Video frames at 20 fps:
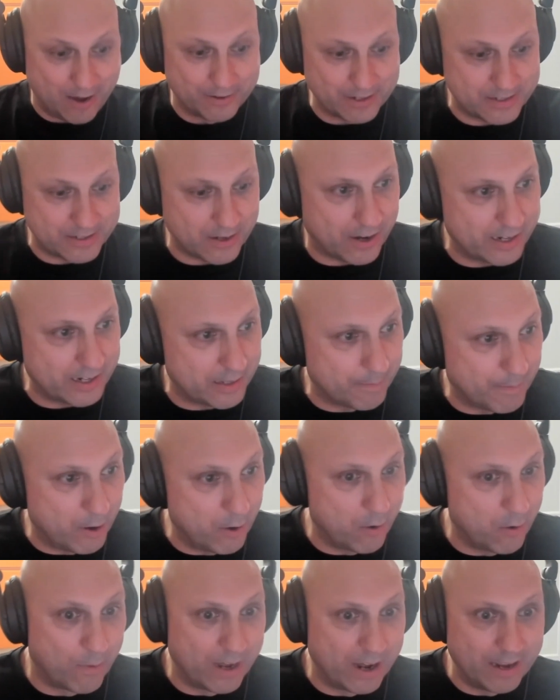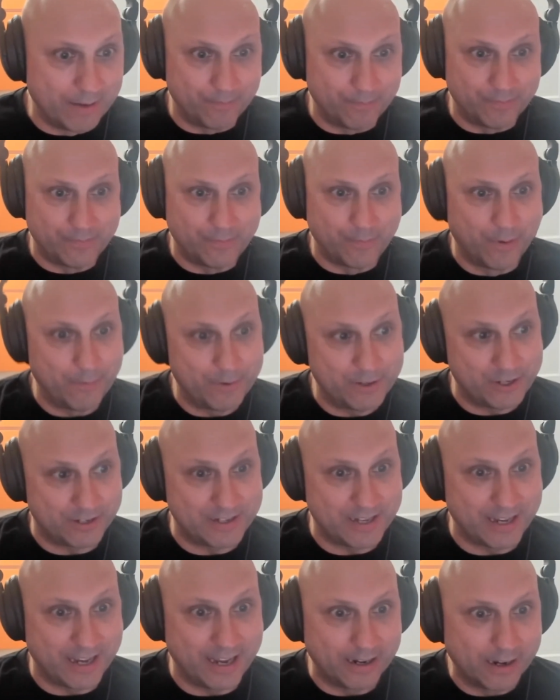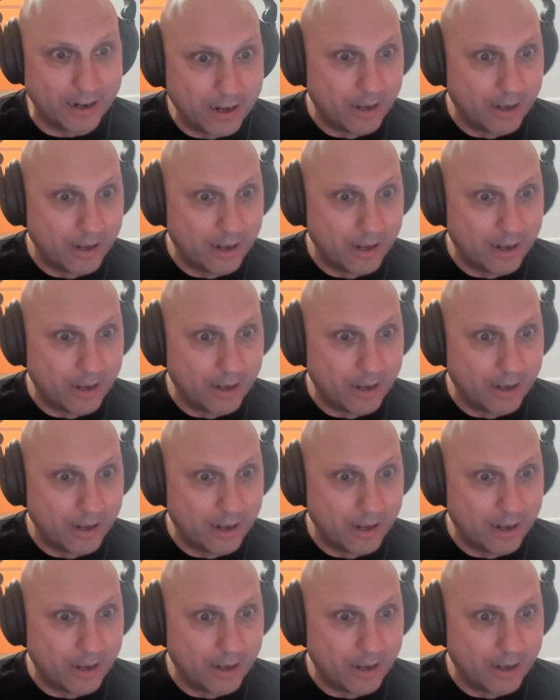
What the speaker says: the side of the motorway, and we were just saying,